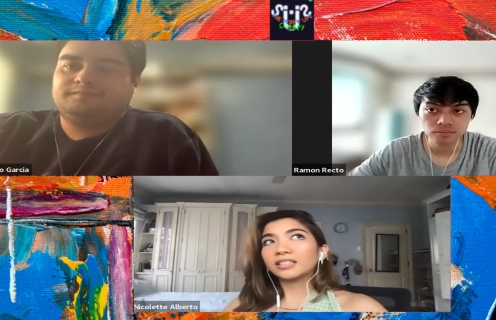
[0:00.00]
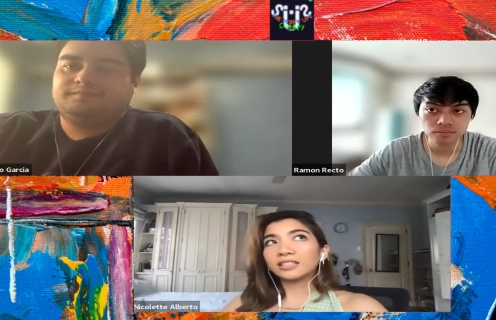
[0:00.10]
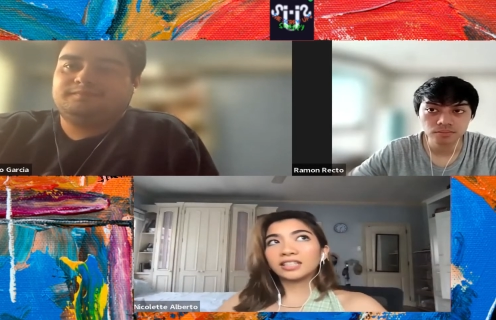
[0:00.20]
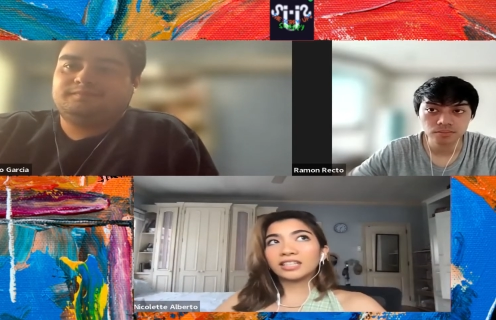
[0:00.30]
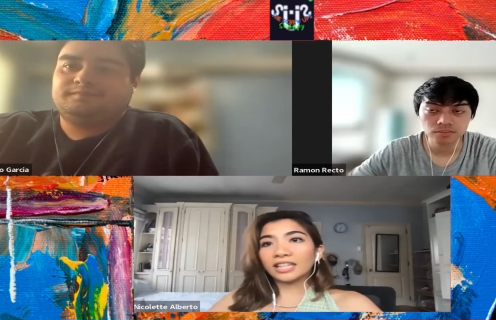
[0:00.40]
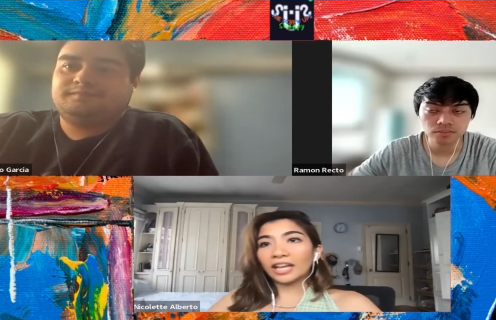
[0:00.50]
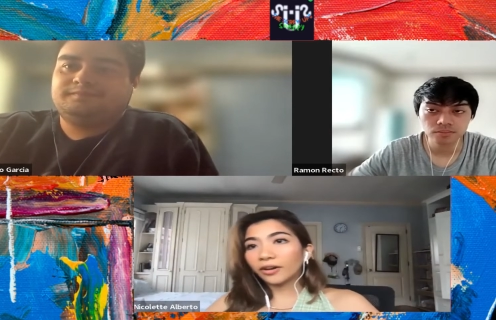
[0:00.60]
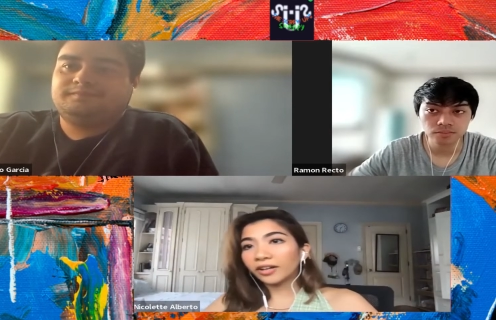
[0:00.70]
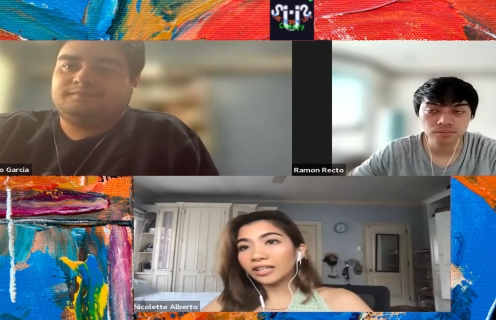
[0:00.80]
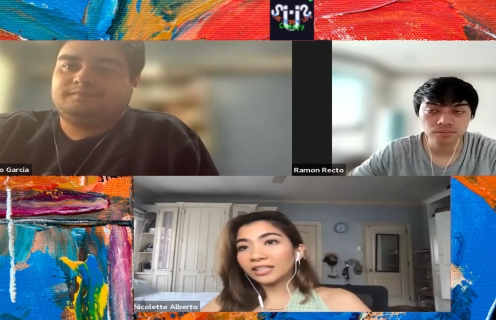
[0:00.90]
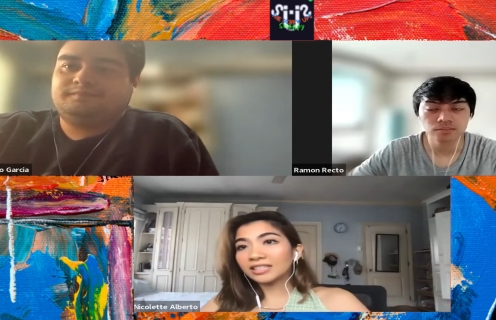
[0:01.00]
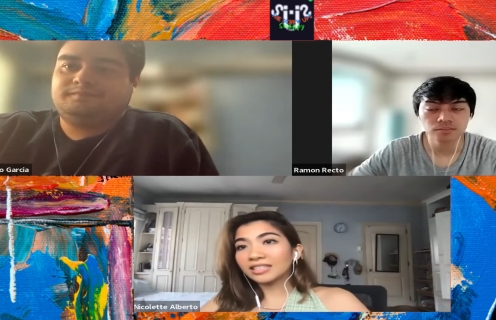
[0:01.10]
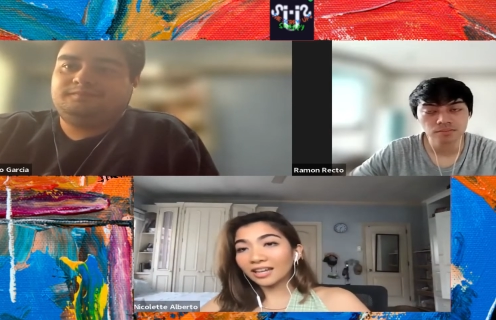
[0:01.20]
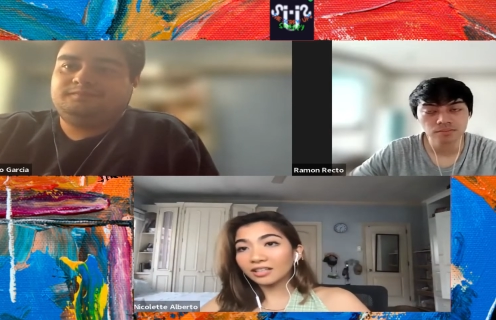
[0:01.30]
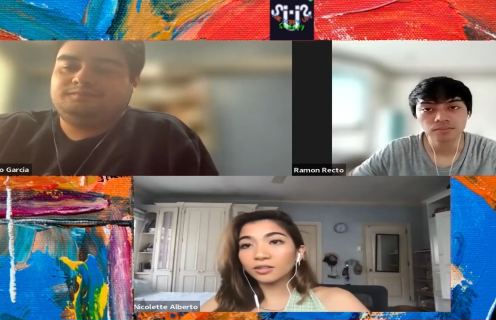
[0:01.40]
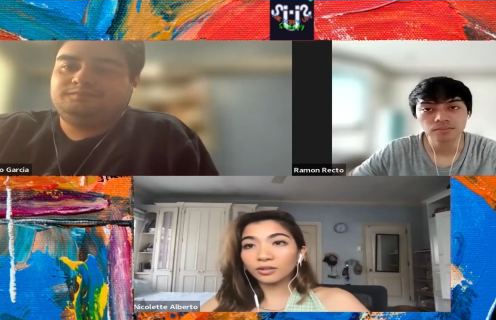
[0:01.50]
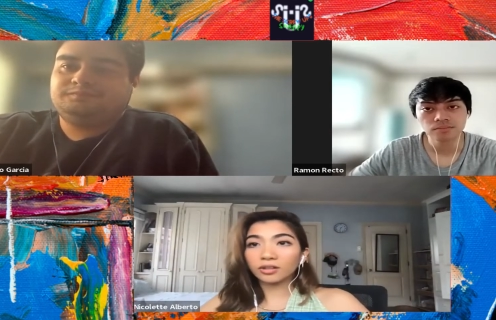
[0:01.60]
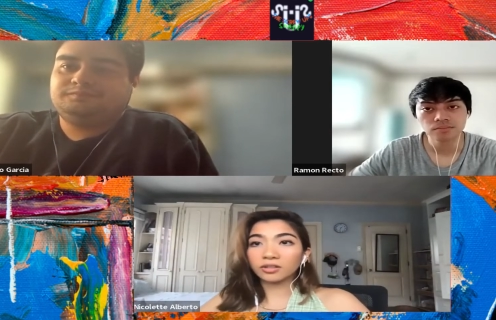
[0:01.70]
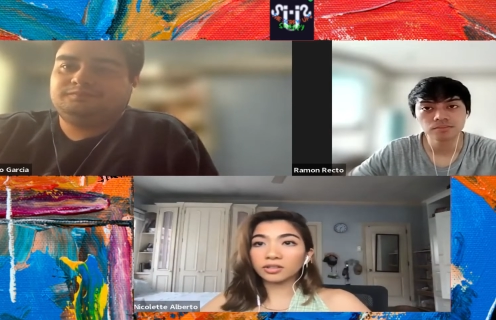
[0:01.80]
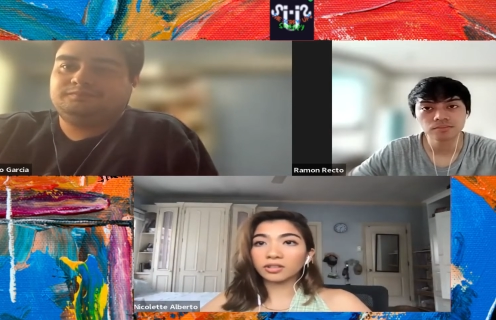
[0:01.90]
Speaker 1: it's now it's nice to
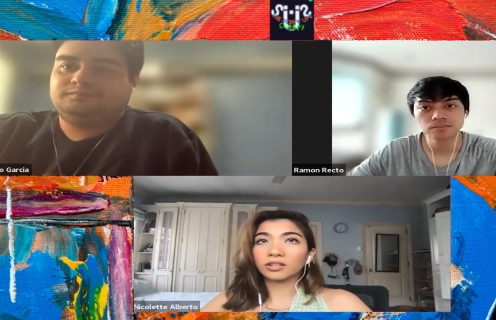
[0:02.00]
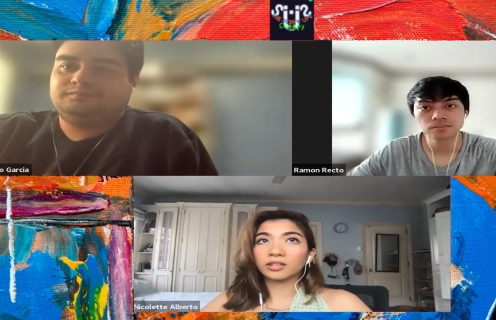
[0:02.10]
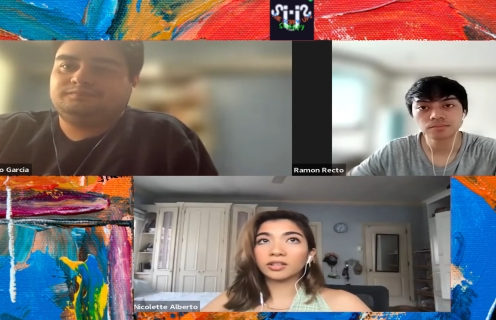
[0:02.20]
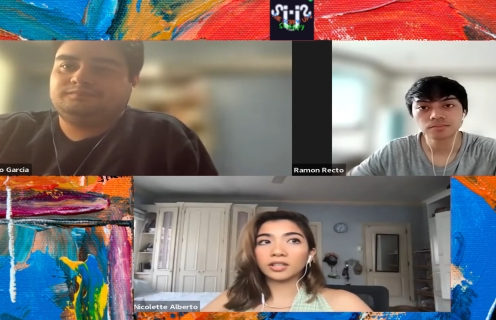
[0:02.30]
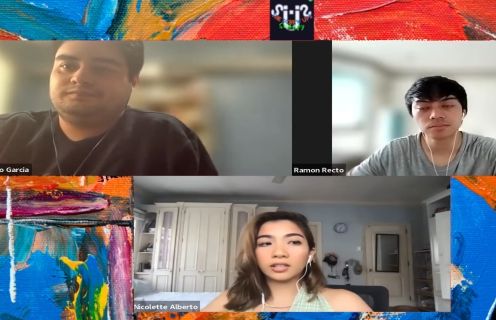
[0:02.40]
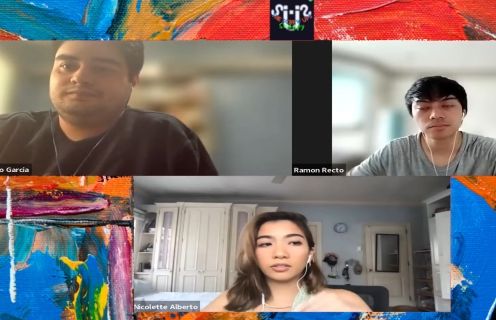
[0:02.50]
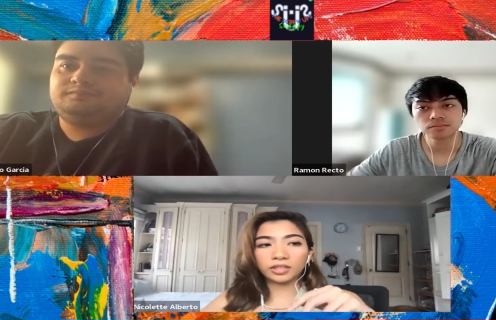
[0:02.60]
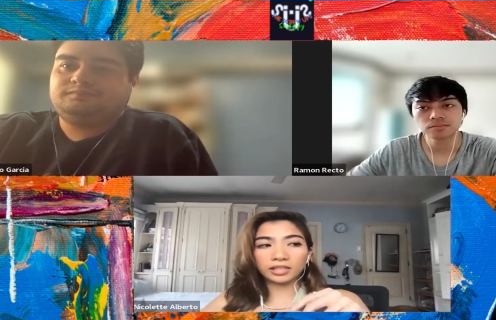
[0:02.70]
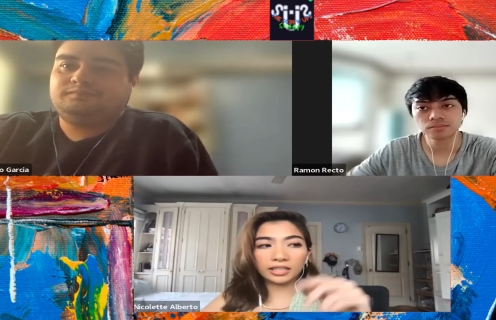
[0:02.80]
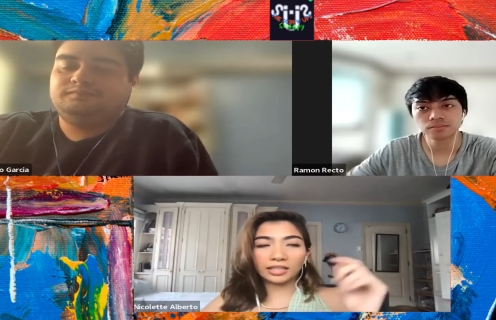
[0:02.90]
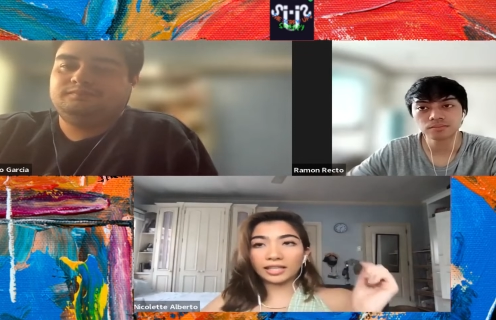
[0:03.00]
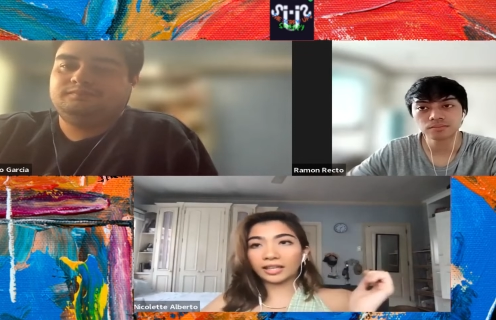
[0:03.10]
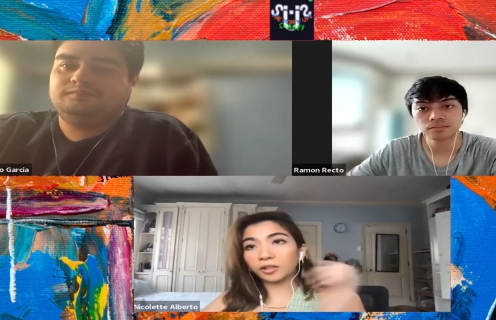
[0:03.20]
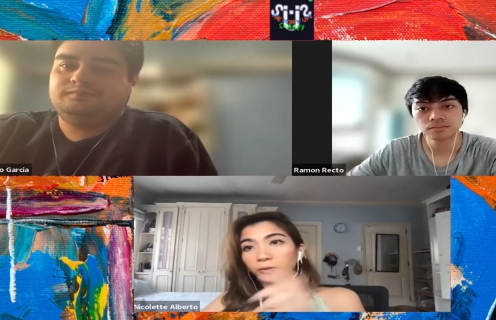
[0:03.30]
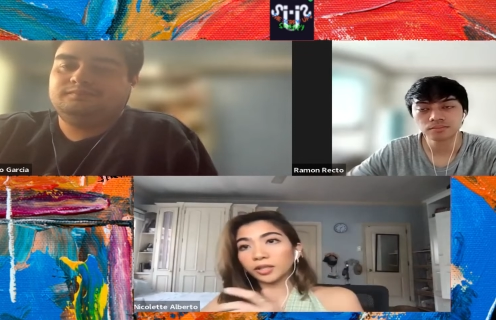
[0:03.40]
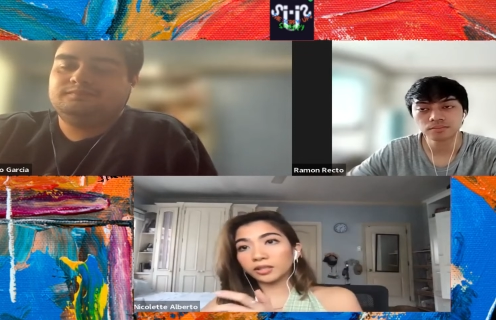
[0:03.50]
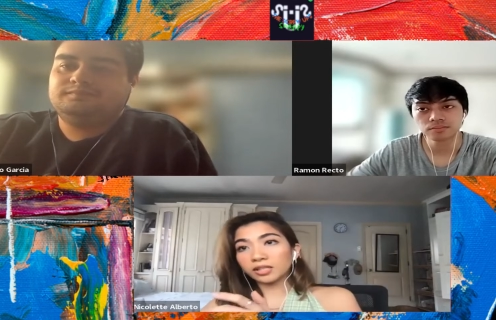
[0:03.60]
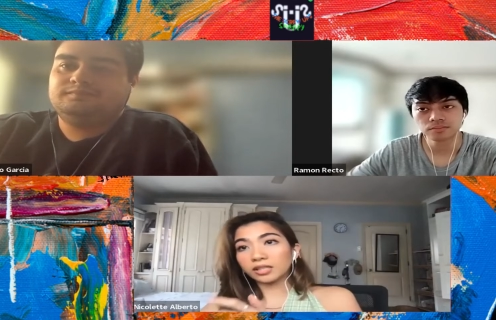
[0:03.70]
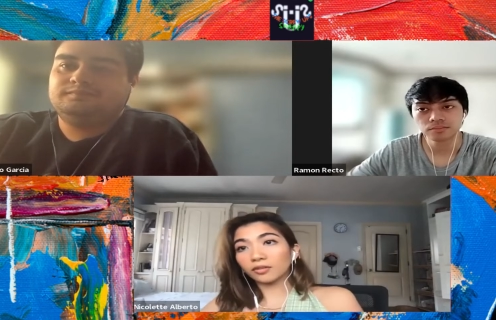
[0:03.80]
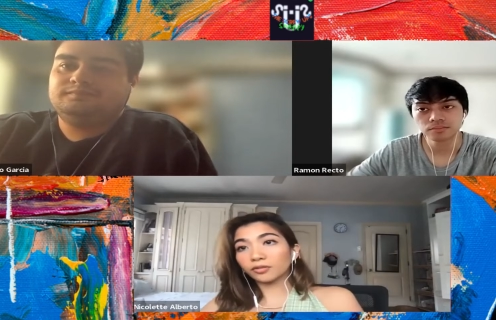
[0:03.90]
also really like commit
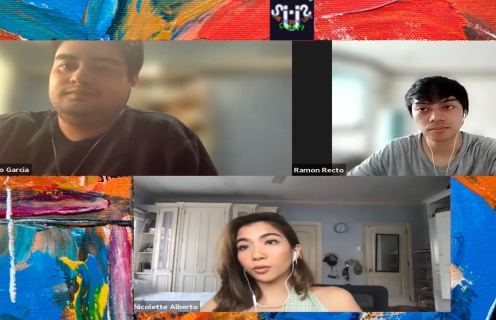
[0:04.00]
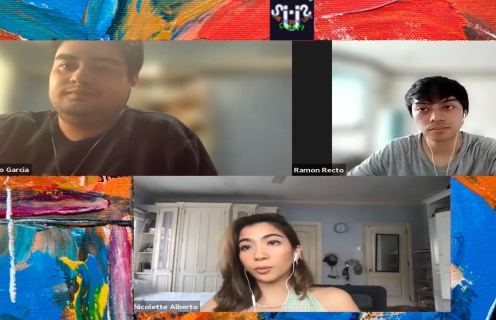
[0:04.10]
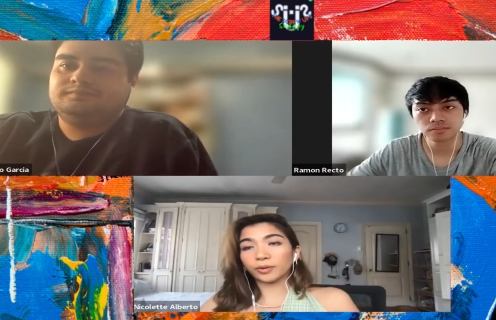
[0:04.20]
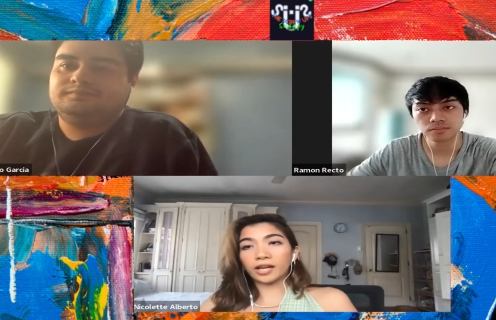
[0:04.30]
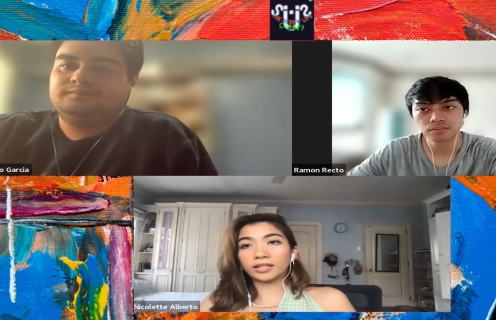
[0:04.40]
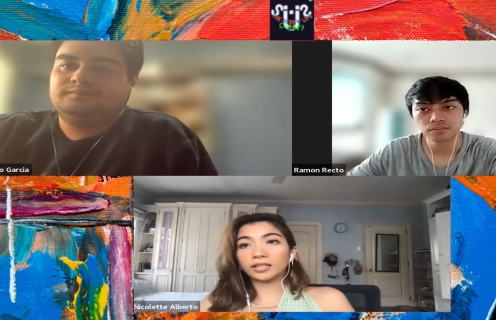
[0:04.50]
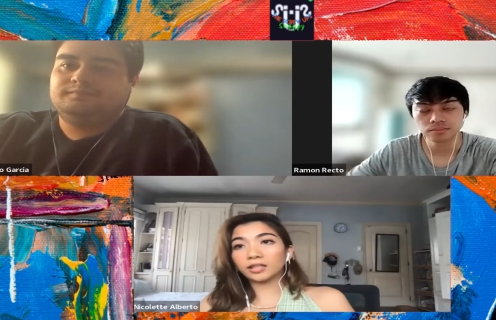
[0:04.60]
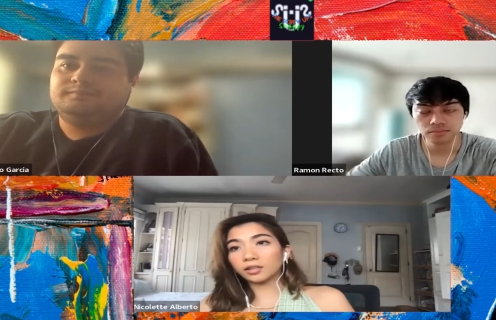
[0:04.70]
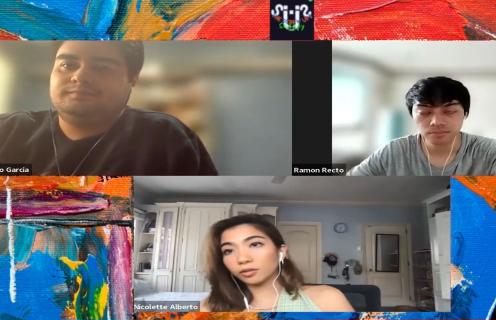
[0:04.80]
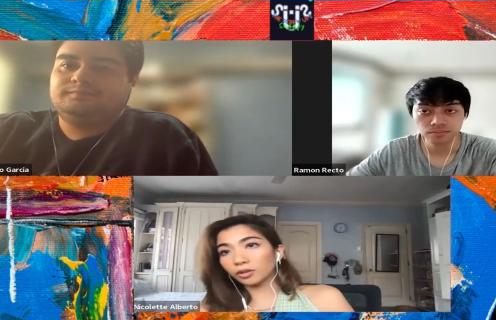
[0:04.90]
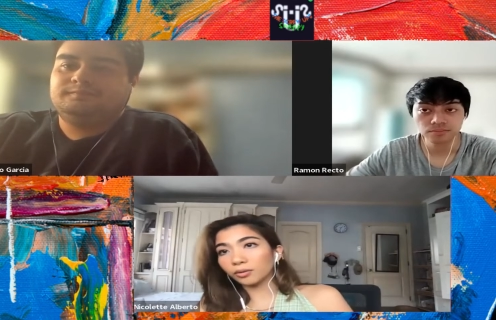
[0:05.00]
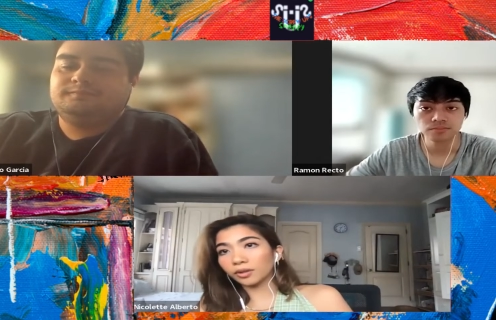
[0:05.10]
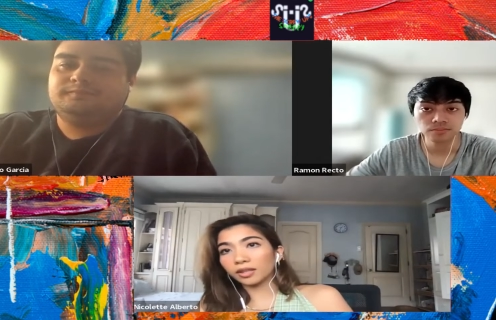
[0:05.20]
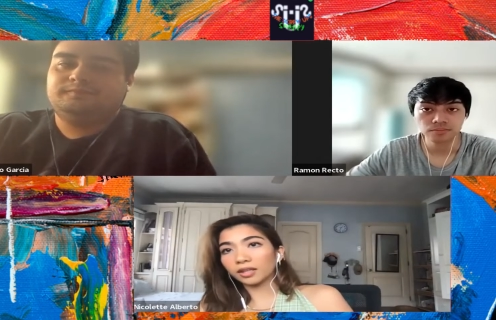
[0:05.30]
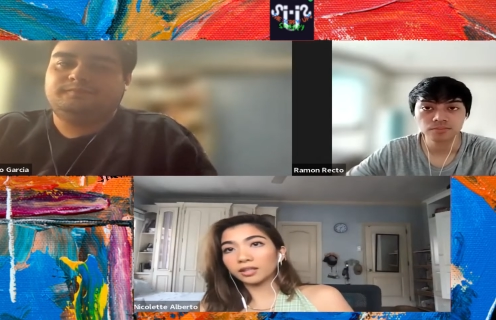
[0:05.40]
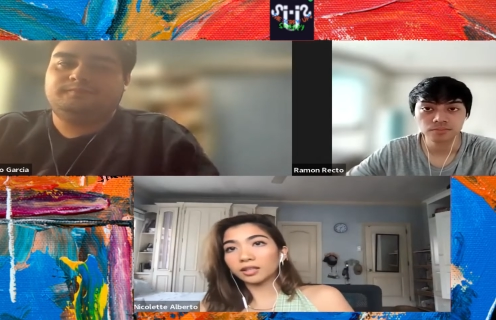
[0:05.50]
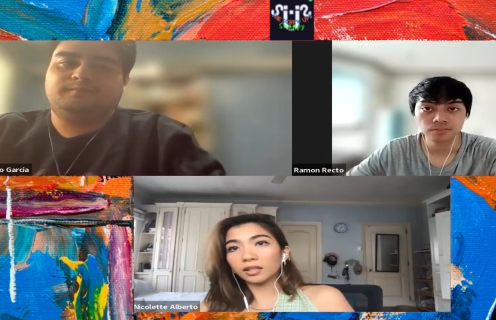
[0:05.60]
yourself to a brand and then grow with it.